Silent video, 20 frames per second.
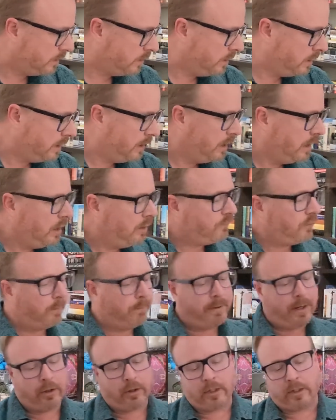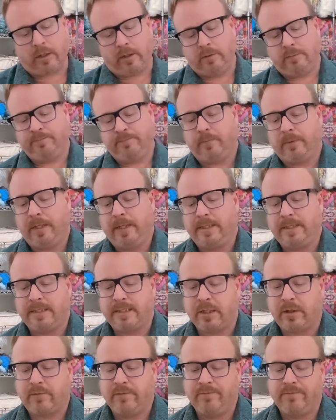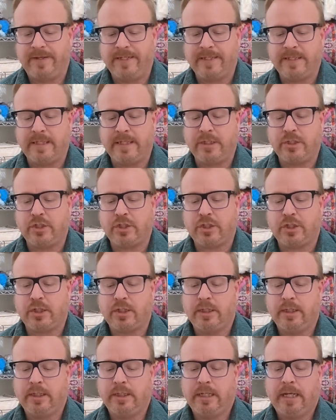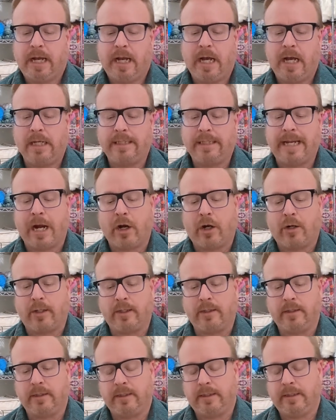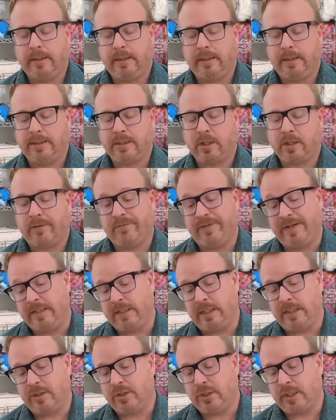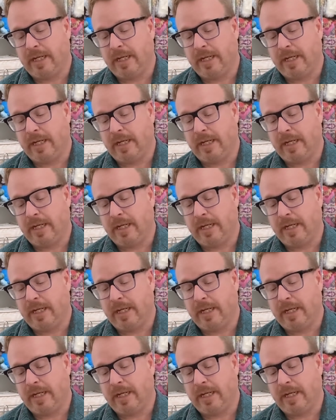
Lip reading: from Barrico. It's their vintage yarn. It's called Vintage.